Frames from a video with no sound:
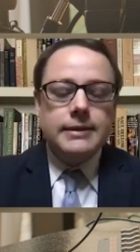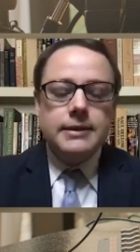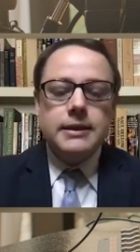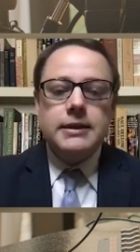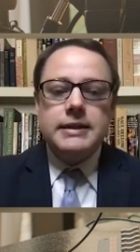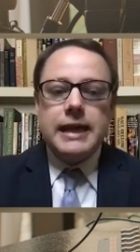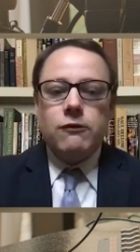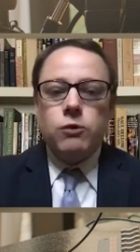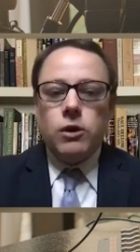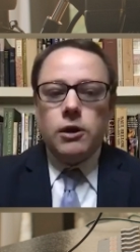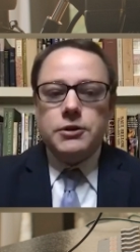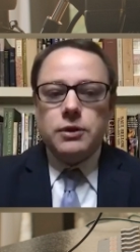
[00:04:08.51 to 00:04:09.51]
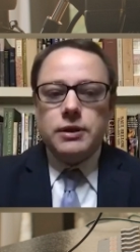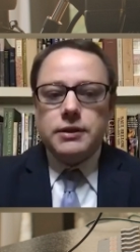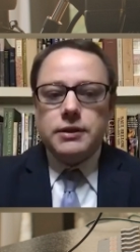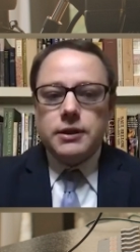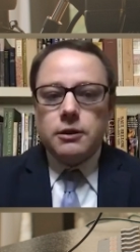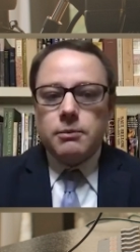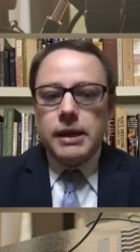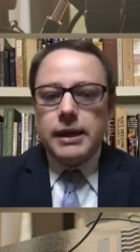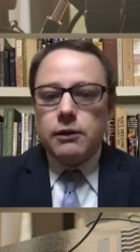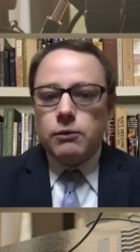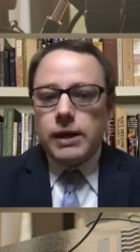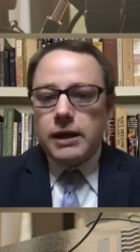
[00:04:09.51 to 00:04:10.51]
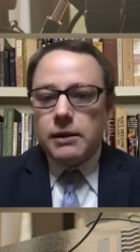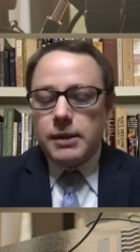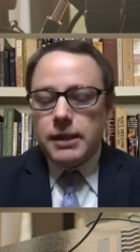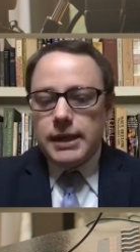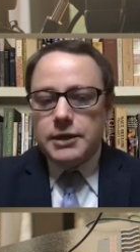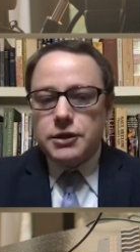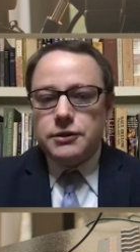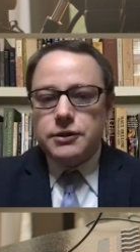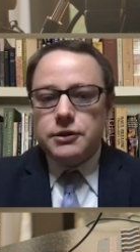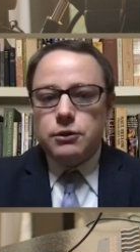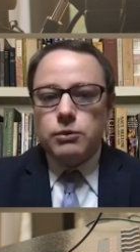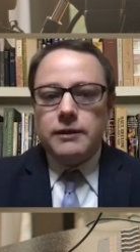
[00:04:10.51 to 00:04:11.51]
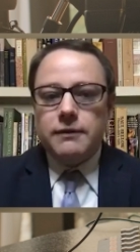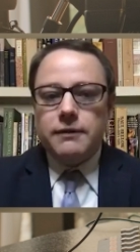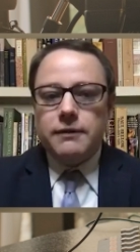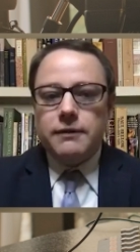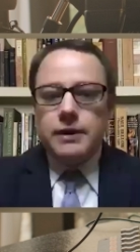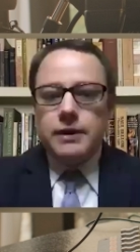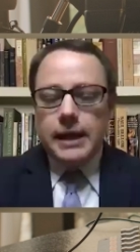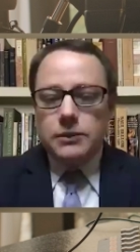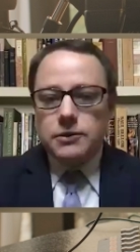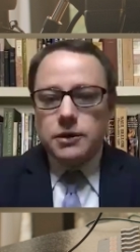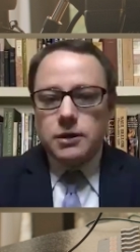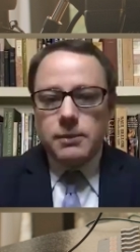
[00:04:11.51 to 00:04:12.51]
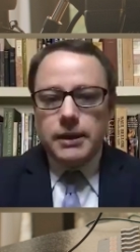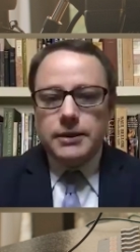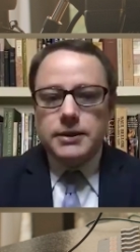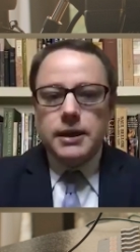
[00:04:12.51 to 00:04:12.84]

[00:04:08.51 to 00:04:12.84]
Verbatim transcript: City staff will also consider making recommendations to relevant council committees